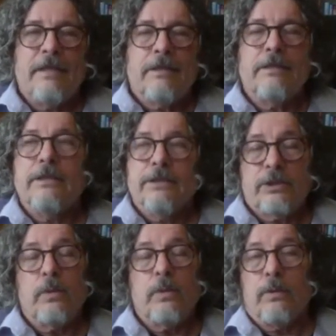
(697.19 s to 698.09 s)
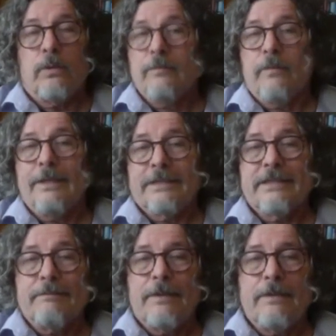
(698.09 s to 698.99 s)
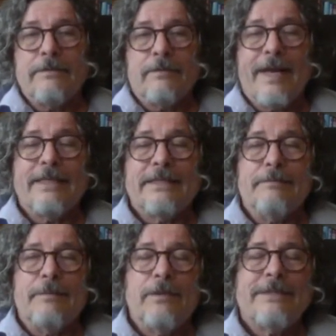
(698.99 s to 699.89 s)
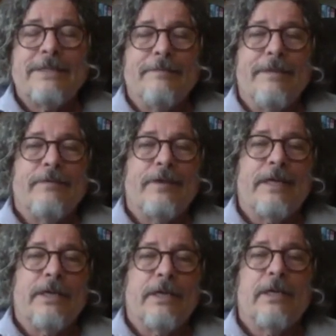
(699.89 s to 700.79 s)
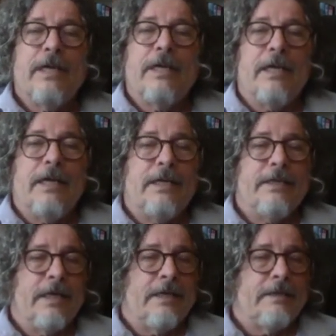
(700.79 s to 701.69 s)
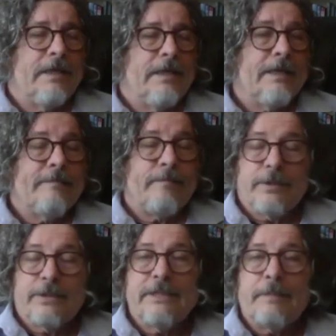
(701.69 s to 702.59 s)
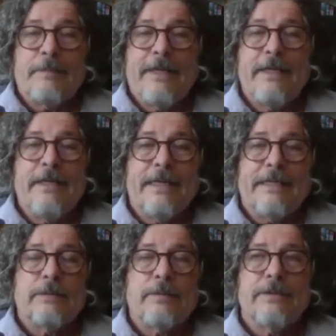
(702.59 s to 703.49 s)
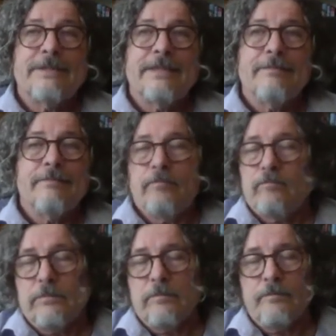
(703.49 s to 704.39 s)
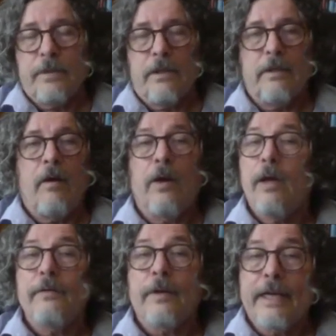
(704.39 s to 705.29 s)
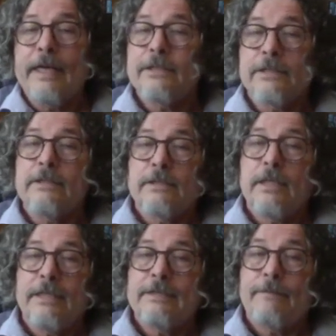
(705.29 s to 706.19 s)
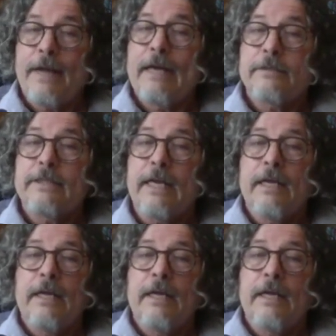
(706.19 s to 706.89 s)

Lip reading: The school ran a symposium every year, and I participated in that symposium on other occasions as faculty.